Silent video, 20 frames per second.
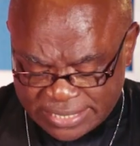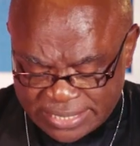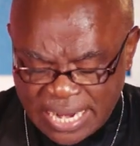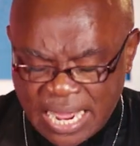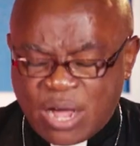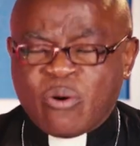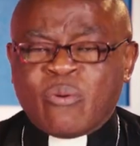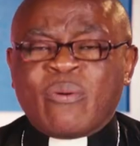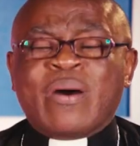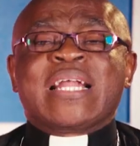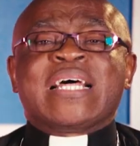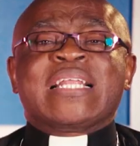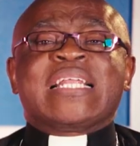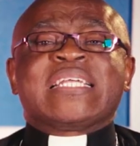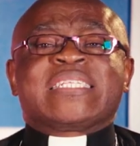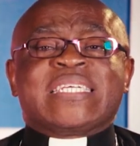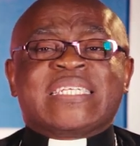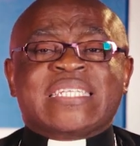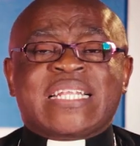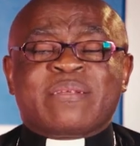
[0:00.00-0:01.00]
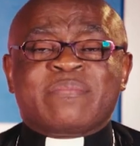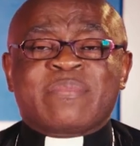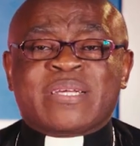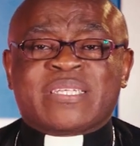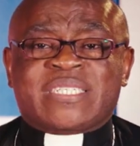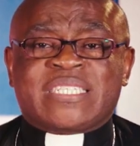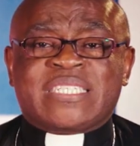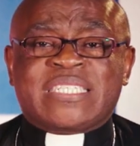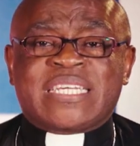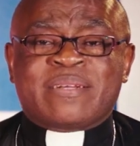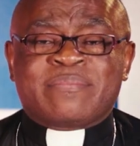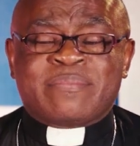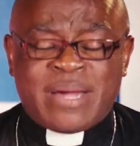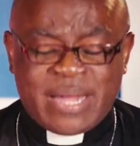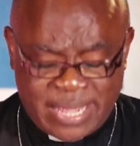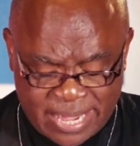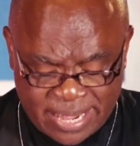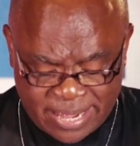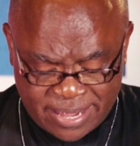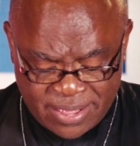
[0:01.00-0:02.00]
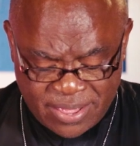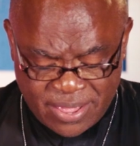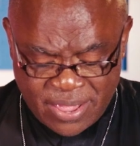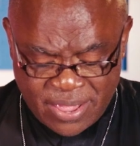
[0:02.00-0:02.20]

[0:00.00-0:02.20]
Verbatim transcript: Now, one other thing that makes Jeremiah